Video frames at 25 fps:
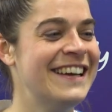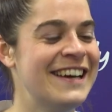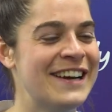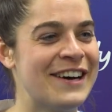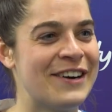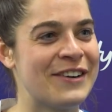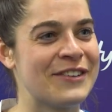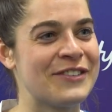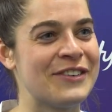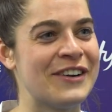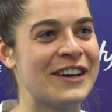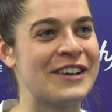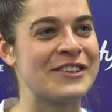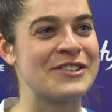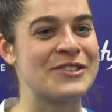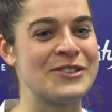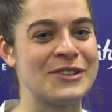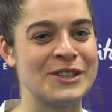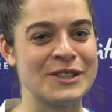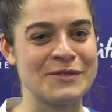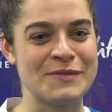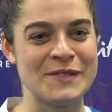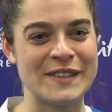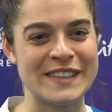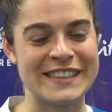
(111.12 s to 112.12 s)
after I
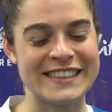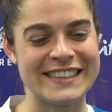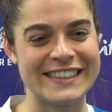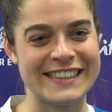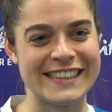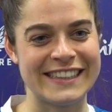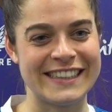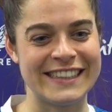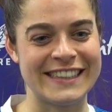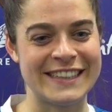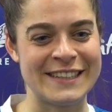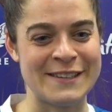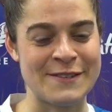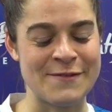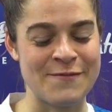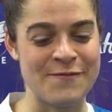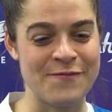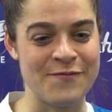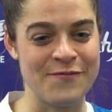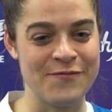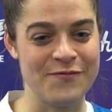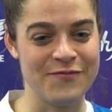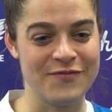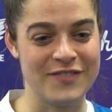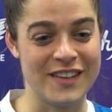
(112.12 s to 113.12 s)
scored. But
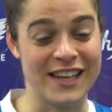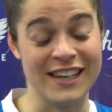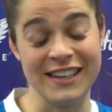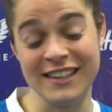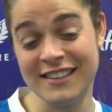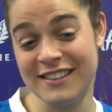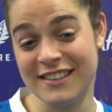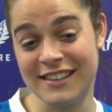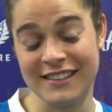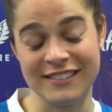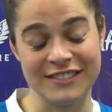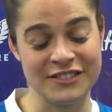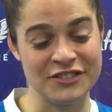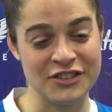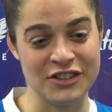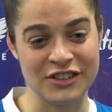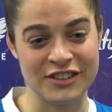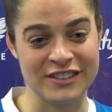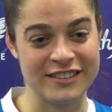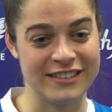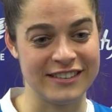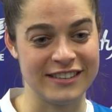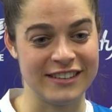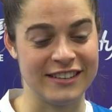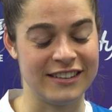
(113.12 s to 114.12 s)
um, yeah, I was
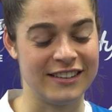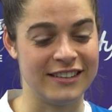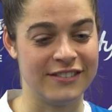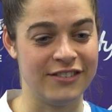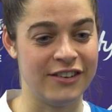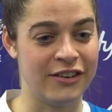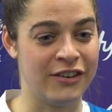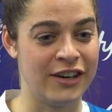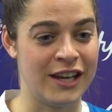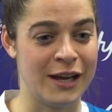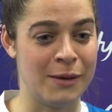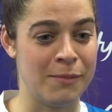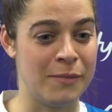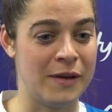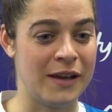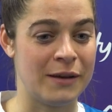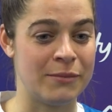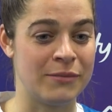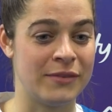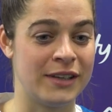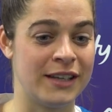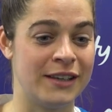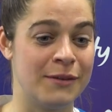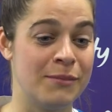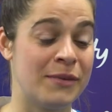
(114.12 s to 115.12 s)
just uh, very happy.
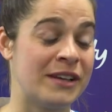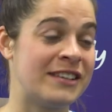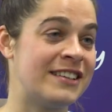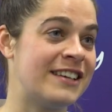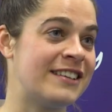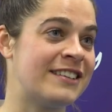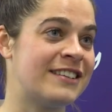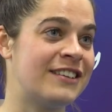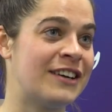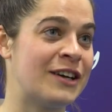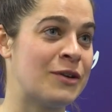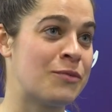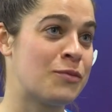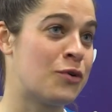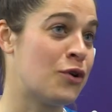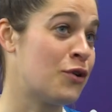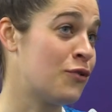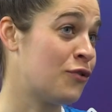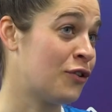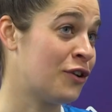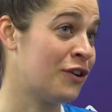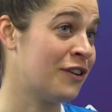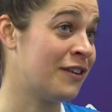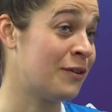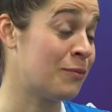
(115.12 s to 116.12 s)
And my my sister and her
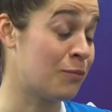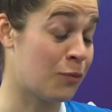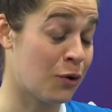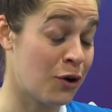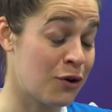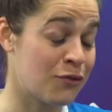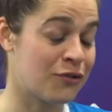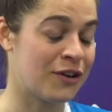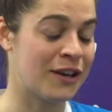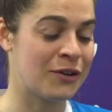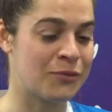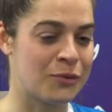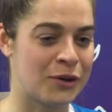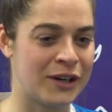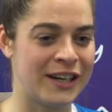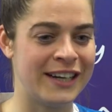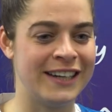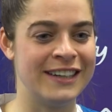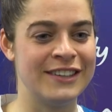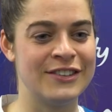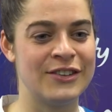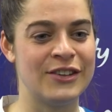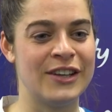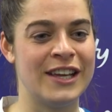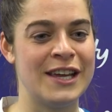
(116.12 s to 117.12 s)
boyfriend boyfriend were
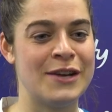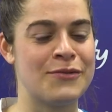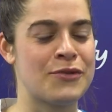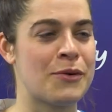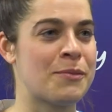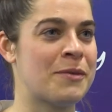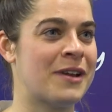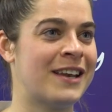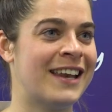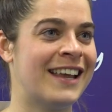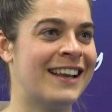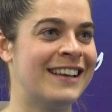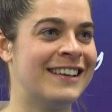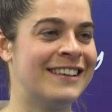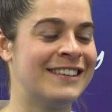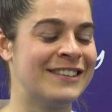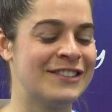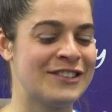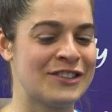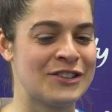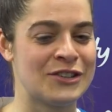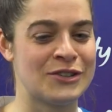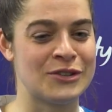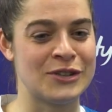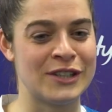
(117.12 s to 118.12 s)
here today from the
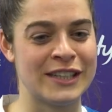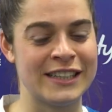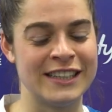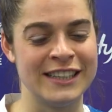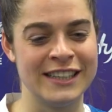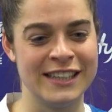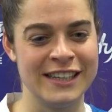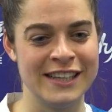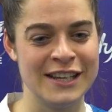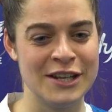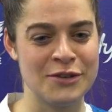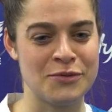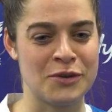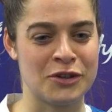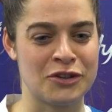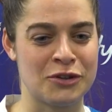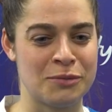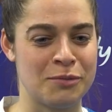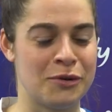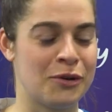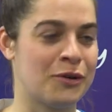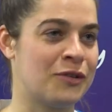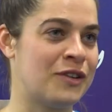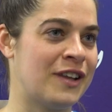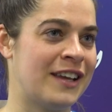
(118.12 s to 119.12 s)
Netherlands, so uh, it was her
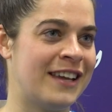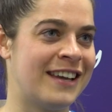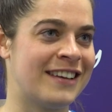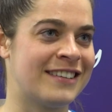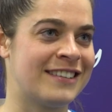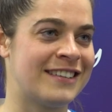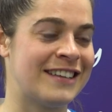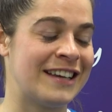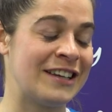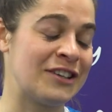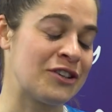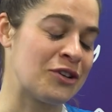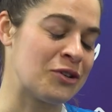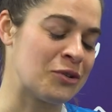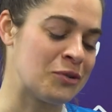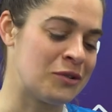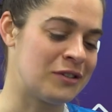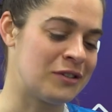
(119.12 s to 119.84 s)
birthday yesterday, so